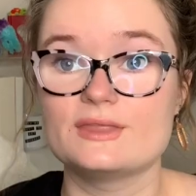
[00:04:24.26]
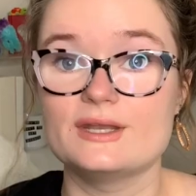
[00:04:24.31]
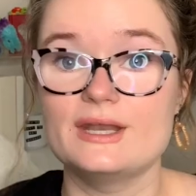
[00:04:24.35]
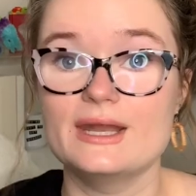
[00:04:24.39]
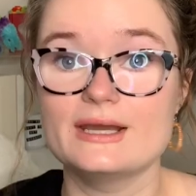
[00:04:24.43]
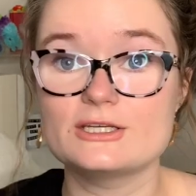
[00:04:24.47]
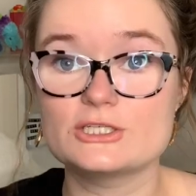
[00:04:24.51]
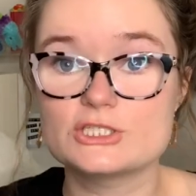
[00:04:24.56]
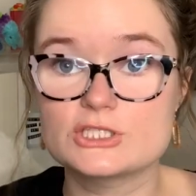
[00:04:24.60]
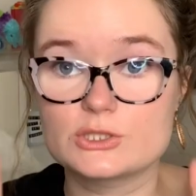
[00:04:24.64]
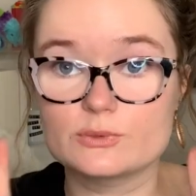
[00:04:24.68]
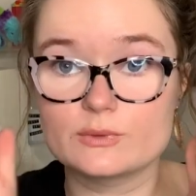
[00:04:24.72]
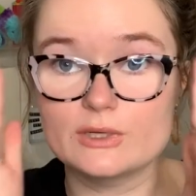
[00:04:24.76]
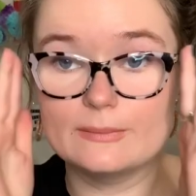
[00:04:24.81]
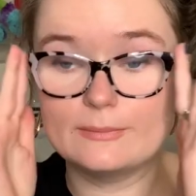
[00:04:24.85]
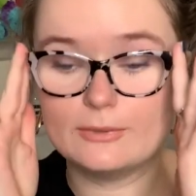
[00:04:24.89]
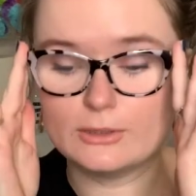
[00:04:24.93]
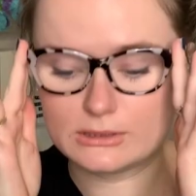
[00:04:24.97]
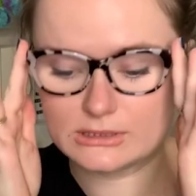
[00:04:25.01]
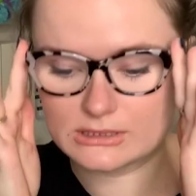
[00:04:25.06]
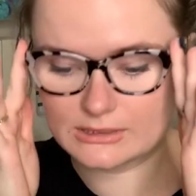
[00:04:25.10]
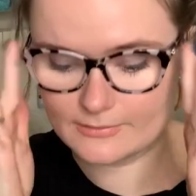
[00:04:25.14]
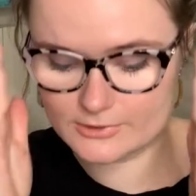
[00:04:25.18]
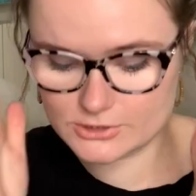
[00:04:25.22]
next three
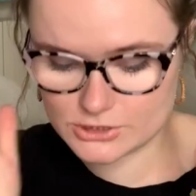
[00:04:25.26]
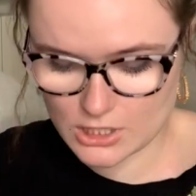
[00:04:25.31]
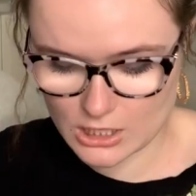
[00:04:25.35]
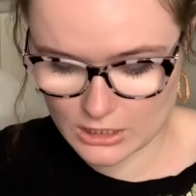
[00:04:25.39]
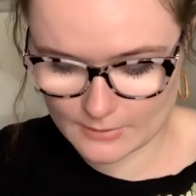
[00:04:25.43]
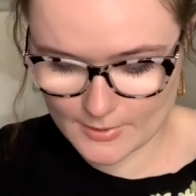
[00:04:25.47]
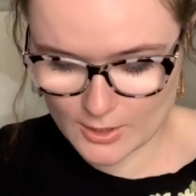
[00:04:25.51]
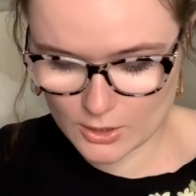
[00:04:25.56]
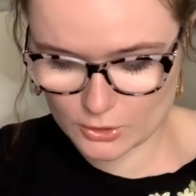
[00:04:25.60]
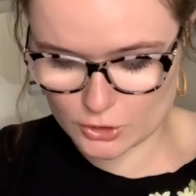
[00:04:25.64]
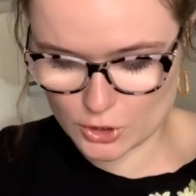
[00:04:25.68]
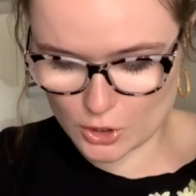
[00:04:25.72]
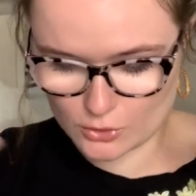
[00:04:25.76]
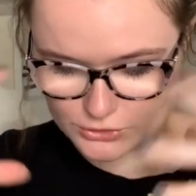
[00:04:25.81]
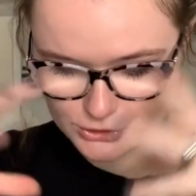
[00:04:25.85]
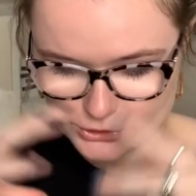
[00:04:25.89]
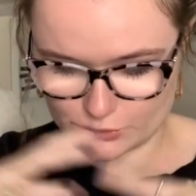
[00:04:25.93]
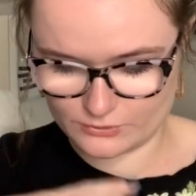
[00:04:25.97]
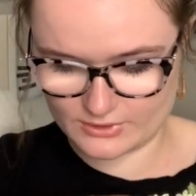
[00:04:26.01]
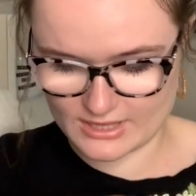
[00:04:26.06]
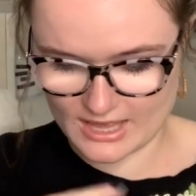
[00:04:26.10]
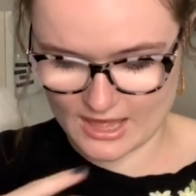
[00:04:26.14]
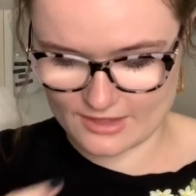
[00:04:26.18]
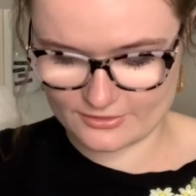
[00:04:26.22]
books that I'm gonna talk about go
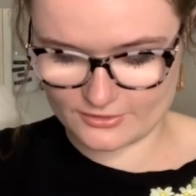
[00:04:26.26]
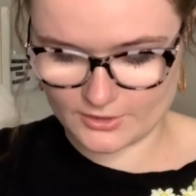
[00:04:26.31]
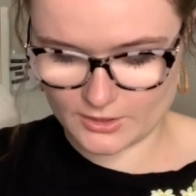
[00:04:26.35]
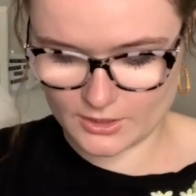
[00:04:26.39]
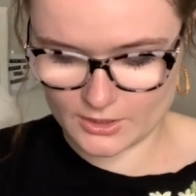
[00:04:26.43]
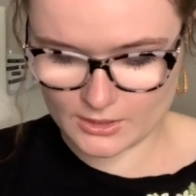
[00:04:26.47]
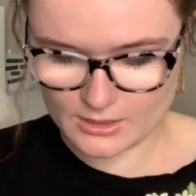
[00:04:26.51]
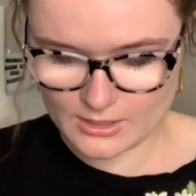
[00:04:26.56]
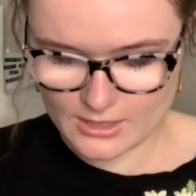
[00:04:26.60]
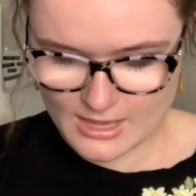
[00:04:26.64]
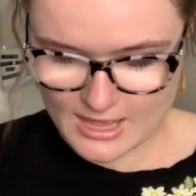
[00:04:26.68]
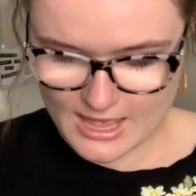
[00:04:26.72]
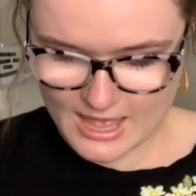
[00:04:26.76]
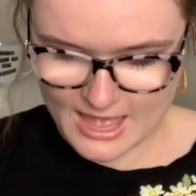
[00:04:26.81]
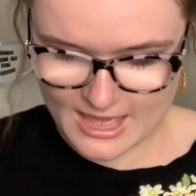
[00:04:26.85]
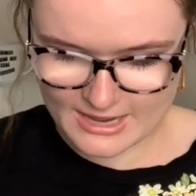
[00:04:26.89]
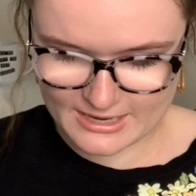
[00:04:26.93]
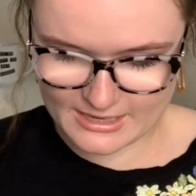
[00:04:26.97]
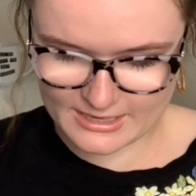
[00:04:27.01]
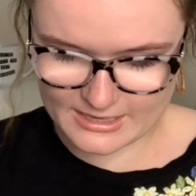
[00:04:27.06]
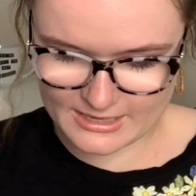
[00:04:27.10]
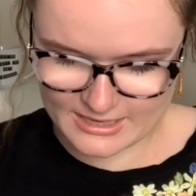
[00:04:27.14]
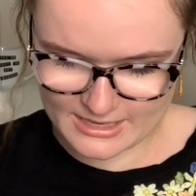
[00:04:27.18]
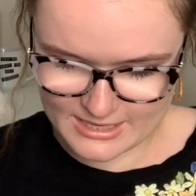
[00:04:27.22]
together, and
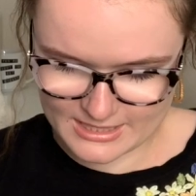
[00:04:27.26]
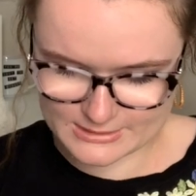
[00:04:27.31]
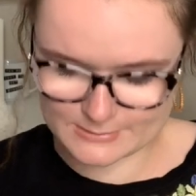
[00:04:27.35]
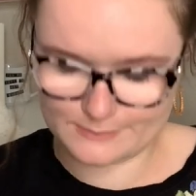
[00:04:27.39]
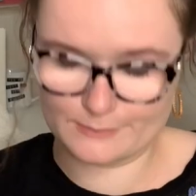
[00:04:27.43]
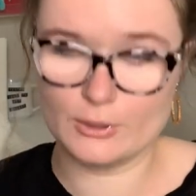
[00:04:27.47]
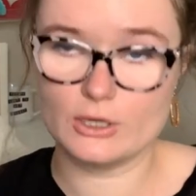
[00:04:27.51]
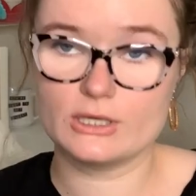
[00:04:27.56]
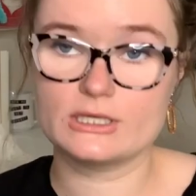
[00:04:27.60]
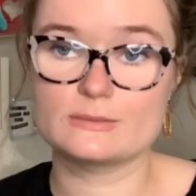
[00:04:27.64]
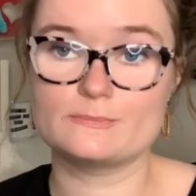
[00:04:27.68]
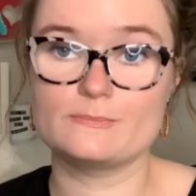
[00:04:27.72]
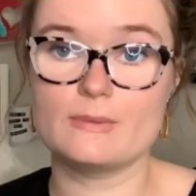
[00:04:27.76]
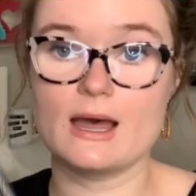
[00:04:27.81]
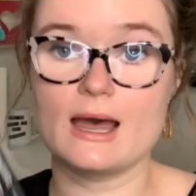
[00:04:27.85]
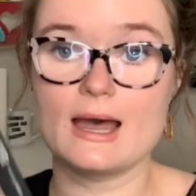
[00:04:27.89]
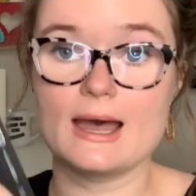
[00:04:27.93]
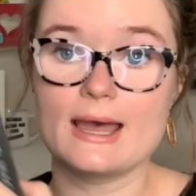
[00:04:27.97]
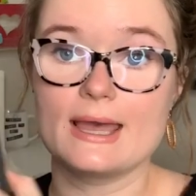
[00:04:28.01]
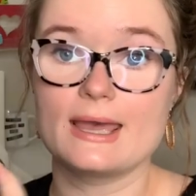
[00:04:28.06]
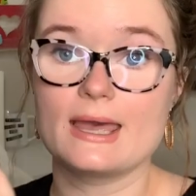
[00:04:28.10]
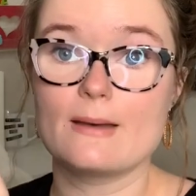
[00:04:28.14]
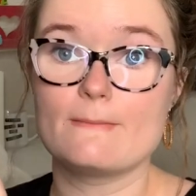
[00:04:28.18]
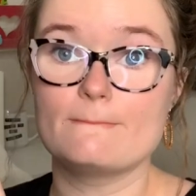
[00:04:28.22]
it is books
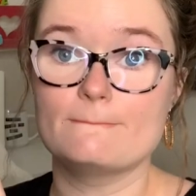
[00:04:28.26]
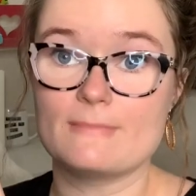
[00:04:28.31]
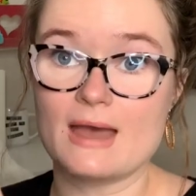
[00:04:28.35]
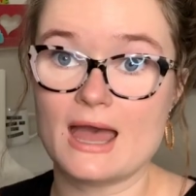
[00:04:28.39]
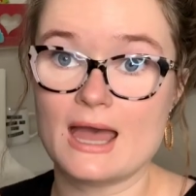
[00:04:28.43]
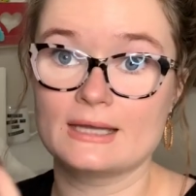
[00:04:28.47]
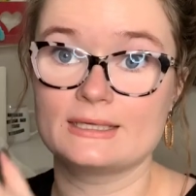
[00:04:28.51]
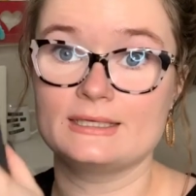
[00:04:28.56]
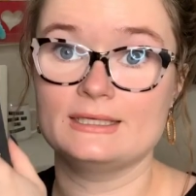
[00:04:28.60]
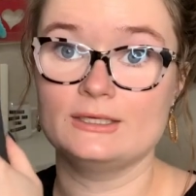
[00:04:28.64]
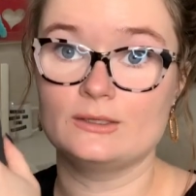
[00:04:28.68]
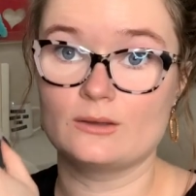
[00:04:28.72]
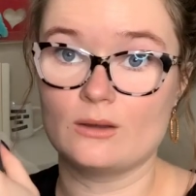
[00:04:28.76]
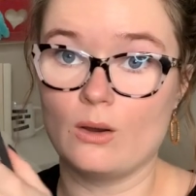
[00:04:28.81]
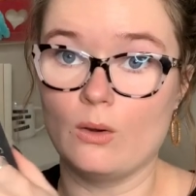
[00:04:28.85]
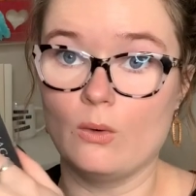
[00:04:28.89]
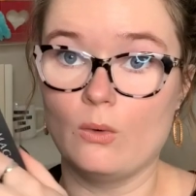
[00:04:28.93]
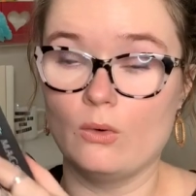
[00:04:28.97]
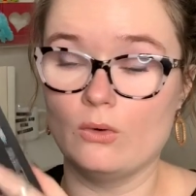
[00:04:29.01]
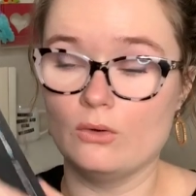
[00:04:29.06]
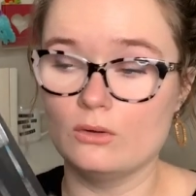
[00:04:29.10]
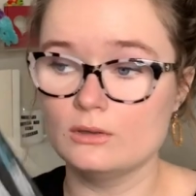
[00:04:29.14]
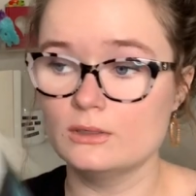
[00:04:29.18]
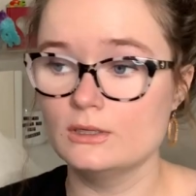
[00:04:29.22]
by Maggie
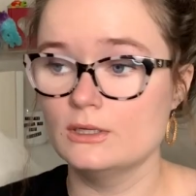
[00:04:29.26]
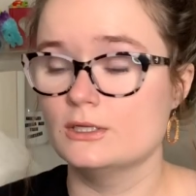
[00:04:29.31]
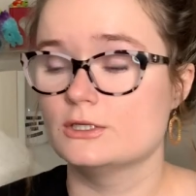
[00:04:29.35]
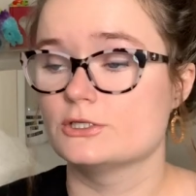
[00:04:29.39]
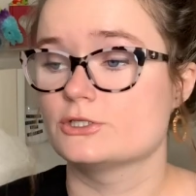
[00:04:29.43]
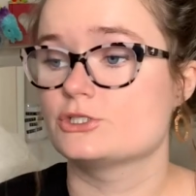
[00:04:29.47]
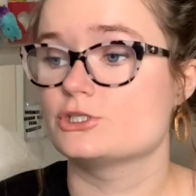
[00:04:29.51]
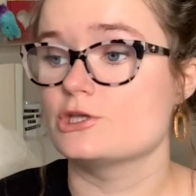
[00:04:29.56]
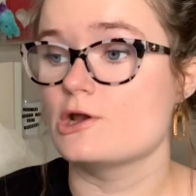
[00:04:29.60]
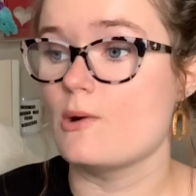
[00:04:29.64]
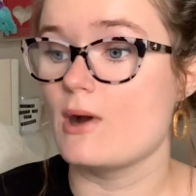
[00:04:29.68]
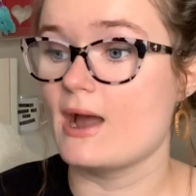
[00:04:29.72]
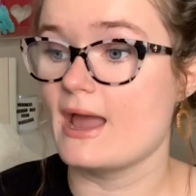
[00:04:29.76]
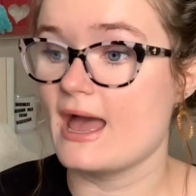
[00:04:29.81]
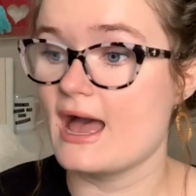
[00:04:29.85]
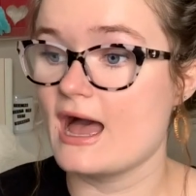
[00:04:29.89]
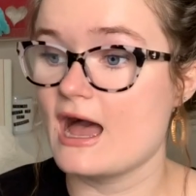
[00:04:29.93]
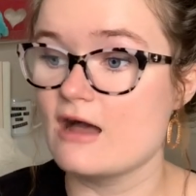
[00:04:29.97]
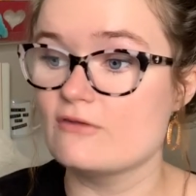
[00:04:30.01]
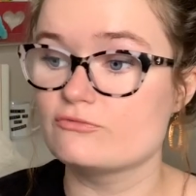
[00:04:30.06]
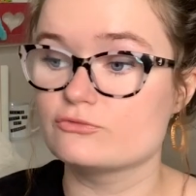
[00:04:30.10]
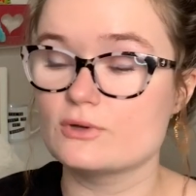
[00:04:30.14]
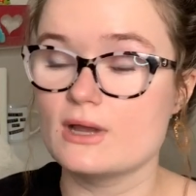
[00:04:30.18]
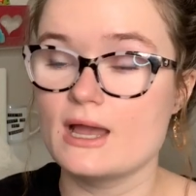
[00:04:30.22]
Cole. So I
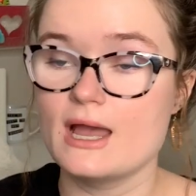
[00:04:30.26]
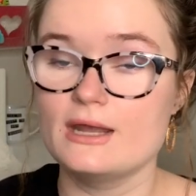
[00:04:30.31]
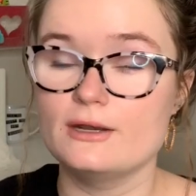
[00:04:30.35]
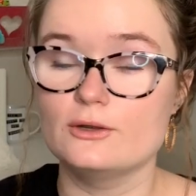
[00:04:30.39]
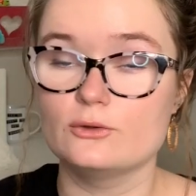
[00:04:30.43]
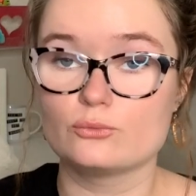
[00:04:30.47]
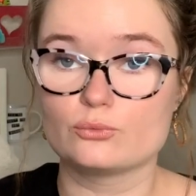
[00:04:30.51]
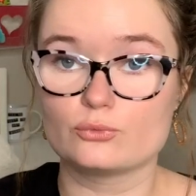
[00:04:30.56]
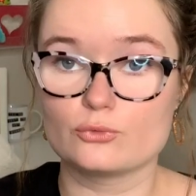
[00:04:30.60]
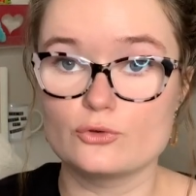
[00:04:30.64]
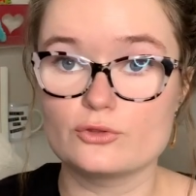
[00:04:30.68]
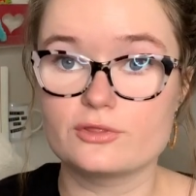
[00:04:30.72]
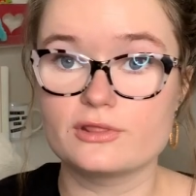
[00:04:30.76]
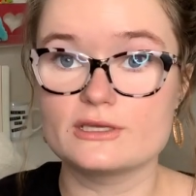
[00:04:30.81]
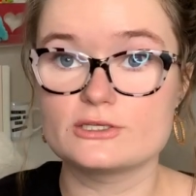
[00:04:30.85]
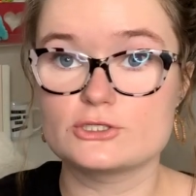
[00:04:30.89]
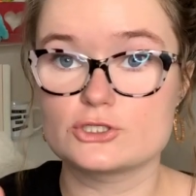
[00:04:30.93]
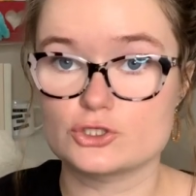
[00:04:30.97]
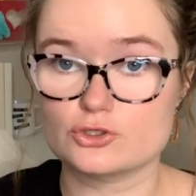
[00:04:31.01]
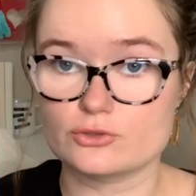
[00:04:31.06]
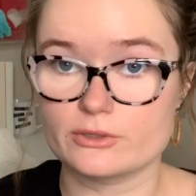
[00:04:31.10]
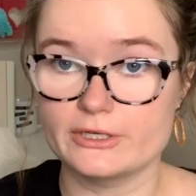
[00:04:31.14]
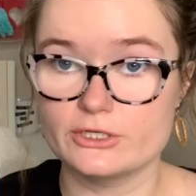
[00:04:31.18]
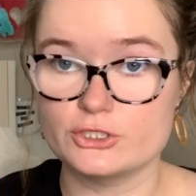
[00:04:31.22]
have read Ruthless
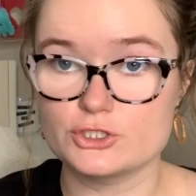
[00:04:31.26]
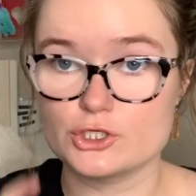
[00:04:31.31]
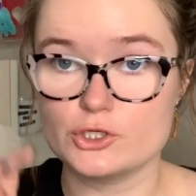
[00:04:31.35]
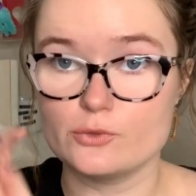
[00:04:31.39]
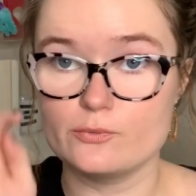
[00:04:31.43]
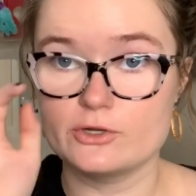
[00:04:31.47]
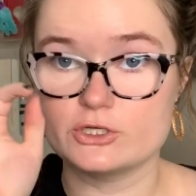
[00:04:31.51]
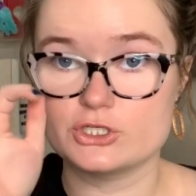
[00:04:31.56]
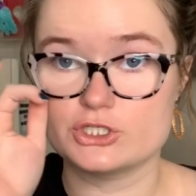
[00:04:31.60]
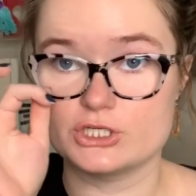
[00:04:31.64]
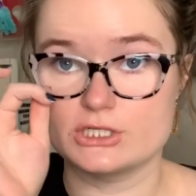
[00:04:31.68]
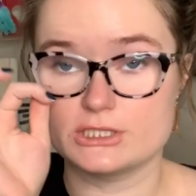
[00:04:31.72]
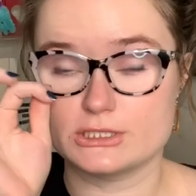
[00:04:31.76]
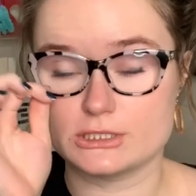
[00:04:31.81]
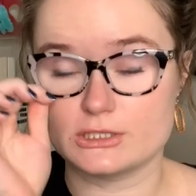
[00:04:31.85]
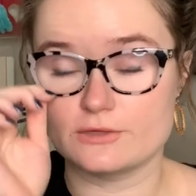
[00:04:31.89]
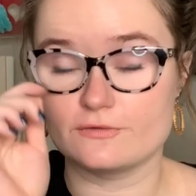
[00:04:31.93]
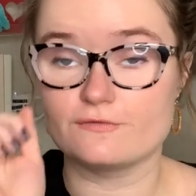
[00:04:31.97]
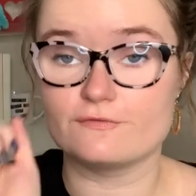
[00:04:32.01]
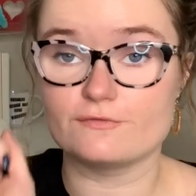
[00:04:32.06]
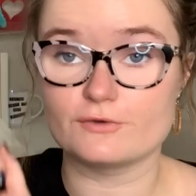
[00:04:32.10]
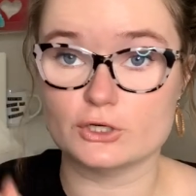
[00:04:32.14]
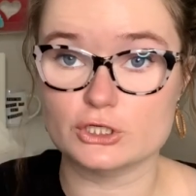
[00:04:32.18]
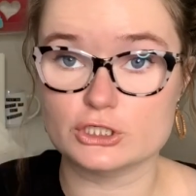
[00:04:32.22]
Stranger, which is the
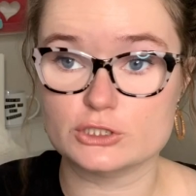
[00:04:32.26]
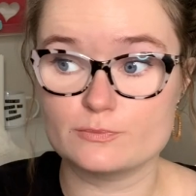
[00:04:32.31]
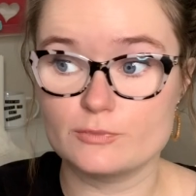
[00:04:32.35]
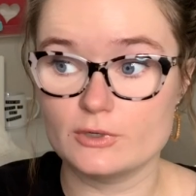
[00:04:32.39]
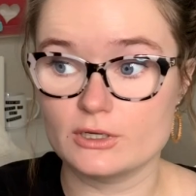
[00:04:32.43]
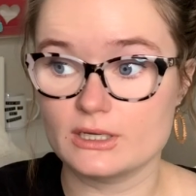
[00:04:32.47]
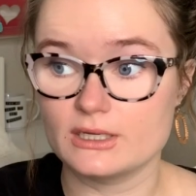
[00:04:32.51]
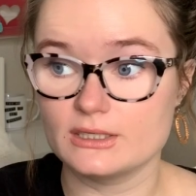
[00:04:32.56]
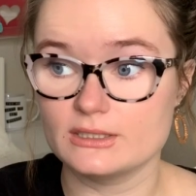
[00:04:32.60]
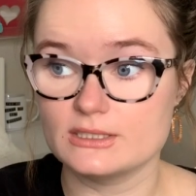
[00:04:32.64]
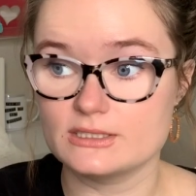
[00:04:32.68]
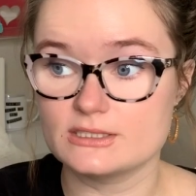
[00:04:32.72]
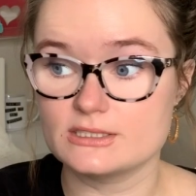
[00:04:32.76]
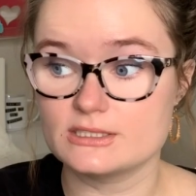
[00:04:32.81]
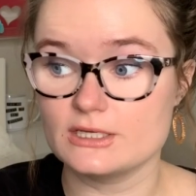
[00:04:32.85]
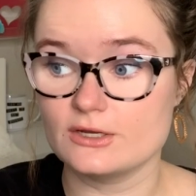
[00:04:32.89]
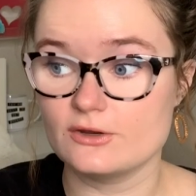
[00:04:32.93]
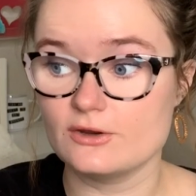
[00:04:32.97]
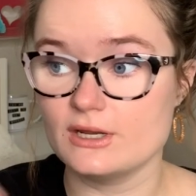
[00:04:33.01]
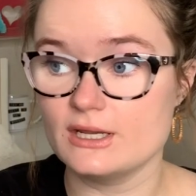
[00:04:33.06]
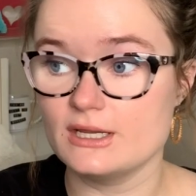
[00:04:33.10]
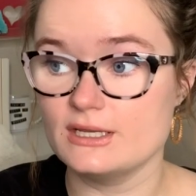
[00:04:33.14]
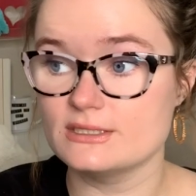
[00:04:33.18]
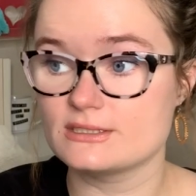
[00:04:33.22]
first book in the
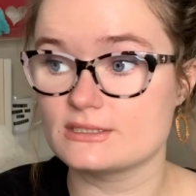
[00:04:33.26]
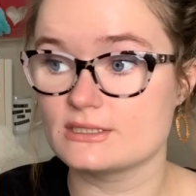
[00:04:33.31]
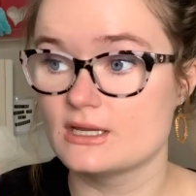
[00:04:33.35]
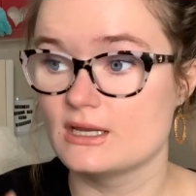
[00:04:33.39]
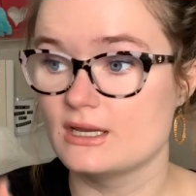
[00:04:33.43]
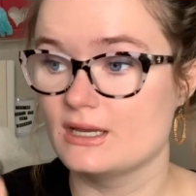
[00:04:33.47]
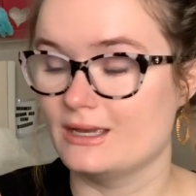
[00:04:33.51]
series.